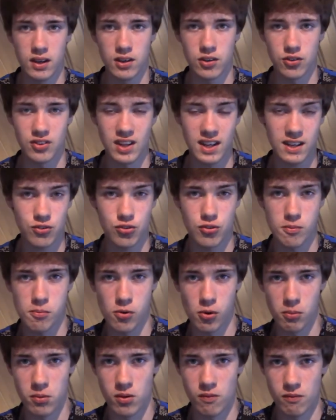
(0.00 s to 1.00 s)
That's the
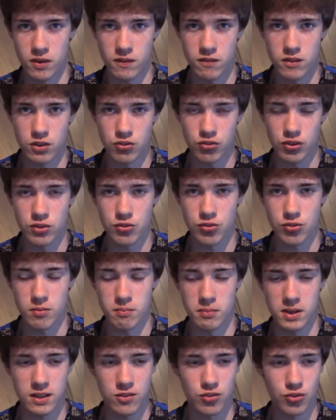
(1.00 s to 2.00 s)
problem with the system.
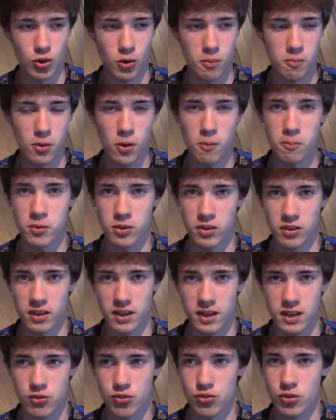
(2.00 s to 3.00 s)
It's not popular,
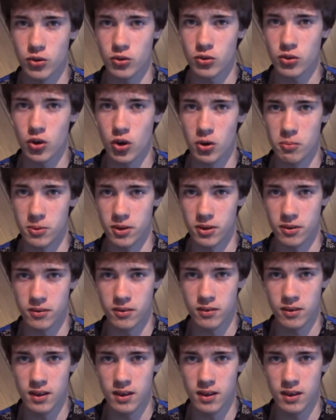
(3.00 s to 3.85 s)
it's not common.